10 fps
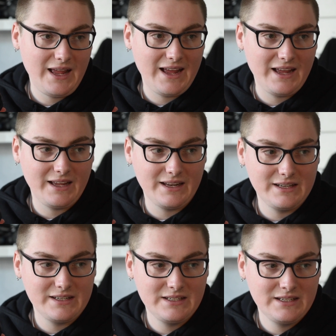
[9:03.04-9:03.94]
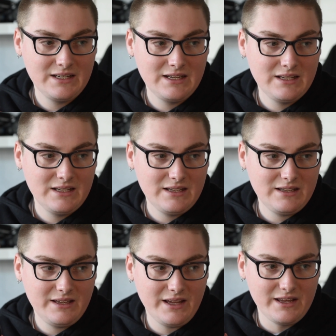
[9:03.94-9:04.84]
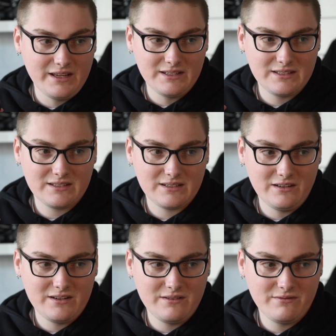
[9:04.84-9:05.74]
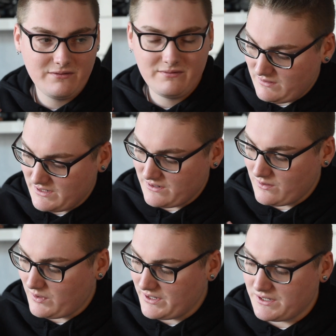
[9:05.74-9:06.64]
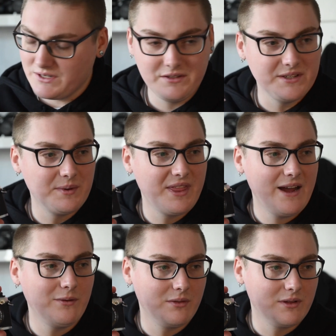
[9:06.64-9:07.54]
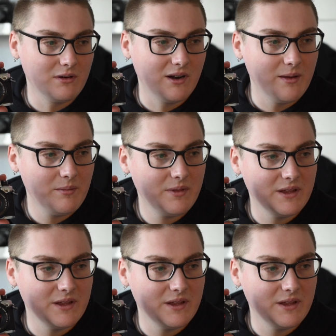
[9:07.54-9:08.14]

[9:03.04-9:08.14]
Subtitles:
and yeah, it's kind of, I don't know why you'd use it without the grip.